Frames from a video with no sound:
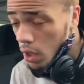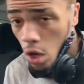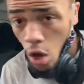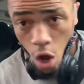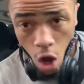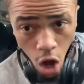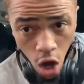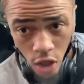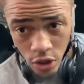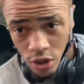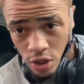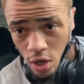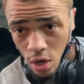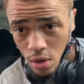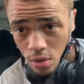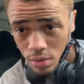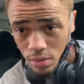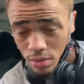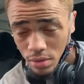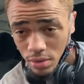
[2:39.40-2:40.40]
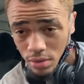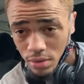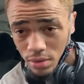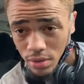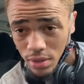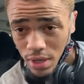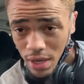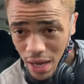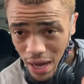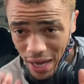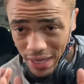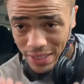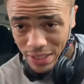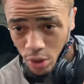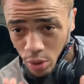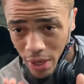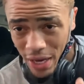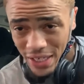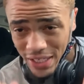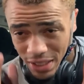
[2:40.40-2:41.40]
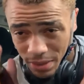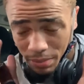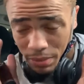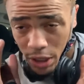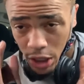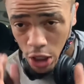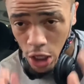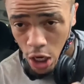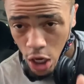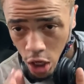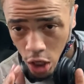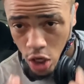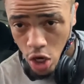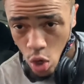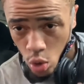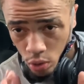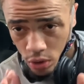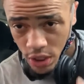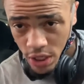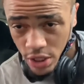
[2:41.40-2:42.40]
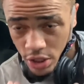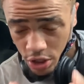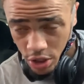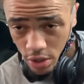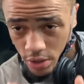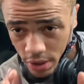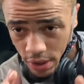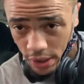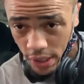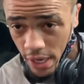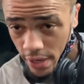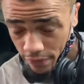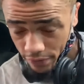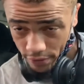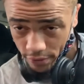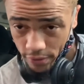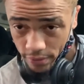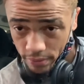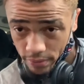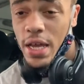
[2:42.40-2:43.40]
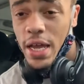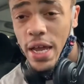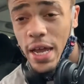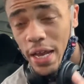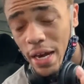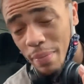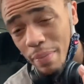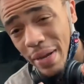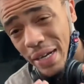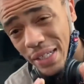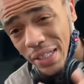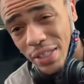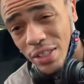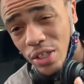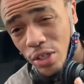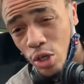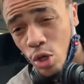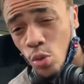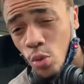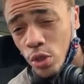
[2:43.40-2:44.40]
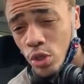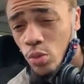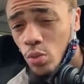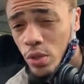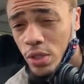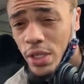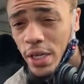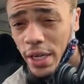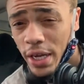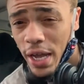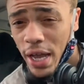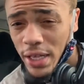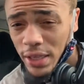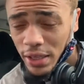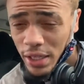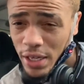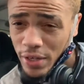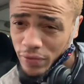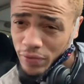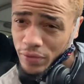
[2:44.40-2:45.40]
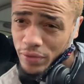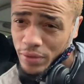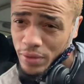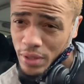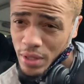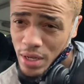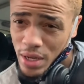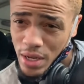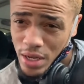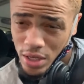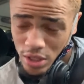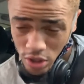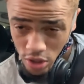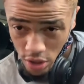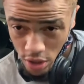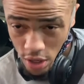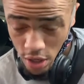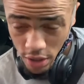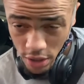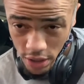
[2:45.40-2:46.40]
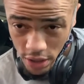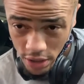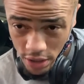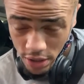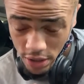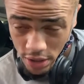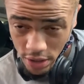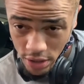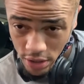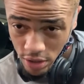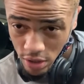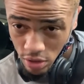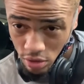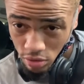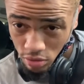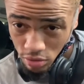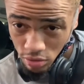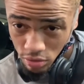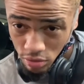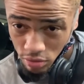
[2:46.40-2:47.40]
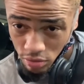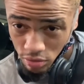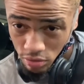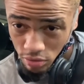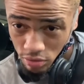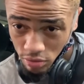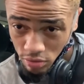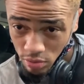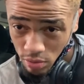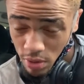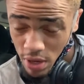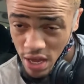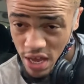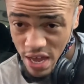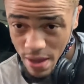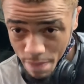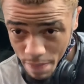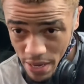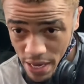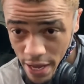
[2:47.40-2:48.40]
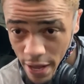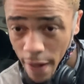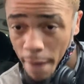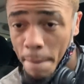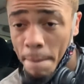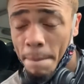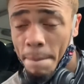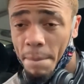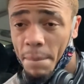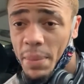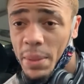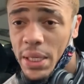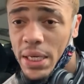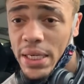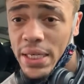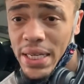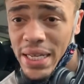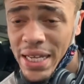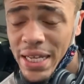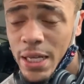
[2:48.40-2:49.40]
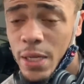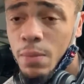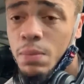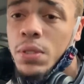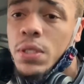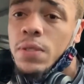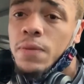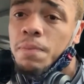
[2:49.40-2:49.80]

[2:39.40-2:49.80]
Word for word: Also, I still got some Young Goat t-shirts left. And I'm about to let y'all know which ones I got left. So y'all need to, you know, hit me up, the DMs,